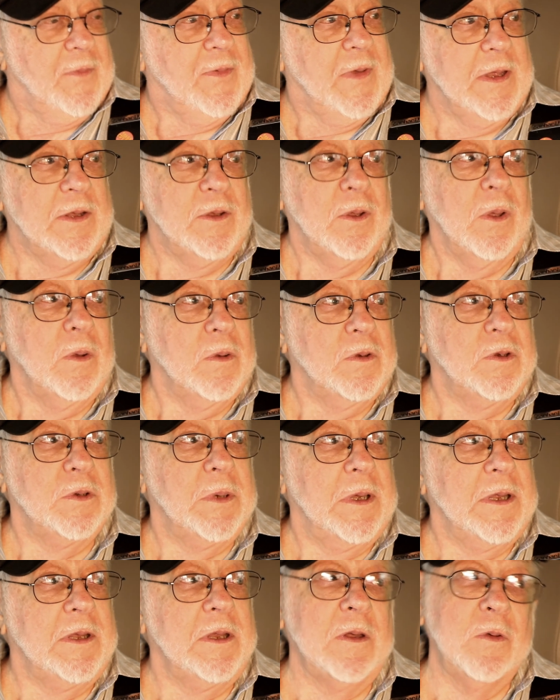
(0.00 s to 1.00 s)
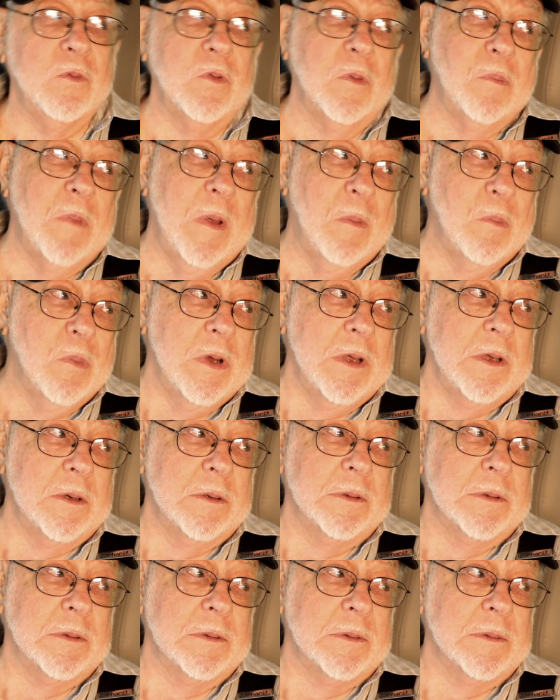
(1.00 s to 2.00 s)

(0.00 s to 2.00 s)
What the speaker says: if I told you I didn't remember you?